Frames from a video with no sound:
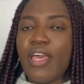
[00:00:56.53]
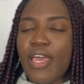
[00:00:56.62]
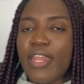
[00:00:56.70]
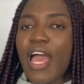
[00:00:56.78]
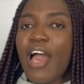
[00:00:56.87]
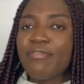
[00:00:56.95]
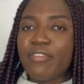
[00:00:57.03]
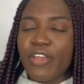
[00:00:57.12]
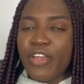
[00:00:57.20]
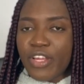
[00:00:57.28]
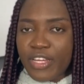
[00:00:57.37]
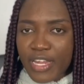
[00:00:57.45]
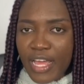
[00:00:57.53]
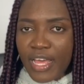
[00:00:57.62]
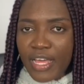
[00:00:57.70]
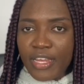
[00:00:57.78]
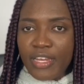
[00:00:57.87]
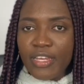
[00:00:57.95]
And after you're
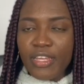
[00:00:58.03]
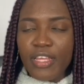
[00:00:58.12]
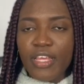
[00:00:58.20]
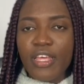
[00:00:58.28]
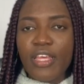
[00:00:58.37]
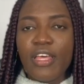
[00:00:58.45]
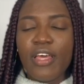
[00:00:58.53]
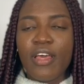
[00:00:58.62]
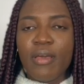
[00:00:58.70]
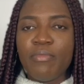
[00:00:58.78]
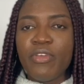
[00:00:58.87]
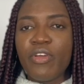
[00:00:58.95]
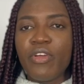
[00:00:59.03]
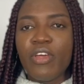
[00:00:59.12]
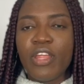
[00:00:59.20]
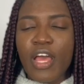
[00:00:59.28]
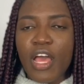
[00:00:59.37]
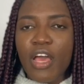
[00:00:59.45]
done, you're
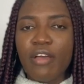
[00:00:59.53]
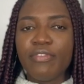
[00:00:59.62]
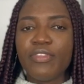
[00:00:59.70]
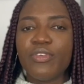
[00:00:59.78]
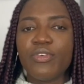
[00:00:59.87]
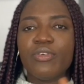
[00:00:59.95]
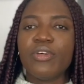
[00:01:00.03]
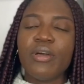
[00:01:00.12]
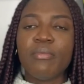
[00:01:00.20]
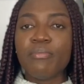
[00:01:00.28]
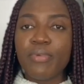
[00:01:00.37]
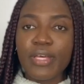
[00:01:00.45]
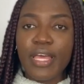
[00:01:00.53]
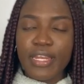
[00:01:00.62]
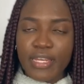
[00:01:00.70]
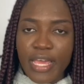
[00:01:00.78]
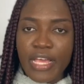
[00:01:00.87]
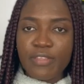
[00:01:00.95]
going to have to book a
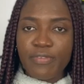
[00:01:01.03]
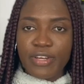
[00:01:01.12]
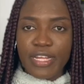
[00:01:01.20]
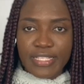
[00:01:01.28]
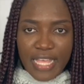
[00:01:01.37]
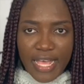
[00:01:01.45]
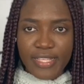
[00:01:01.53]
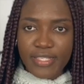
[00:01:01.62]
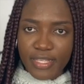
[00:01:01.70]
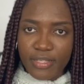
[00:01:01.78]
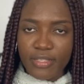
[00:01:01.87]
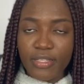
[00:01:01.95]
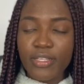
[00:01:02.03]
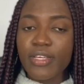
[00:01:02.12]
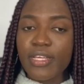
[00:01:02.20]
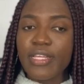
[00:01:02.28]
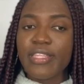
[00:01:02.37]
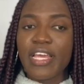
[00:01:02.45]
date for the testing,
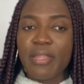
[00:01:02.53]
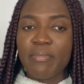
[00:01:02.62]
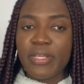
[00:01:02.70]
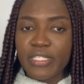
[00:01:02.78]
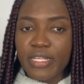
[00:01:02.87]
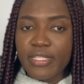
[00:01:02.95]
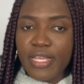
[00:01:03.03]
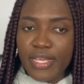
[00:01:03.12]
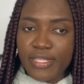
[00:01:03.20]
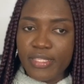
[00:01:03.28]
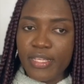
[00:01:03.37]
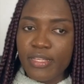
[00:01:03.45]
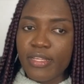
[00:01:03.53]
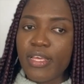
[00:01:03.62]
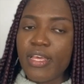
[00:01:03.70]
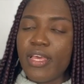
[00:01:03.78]
the admission testing.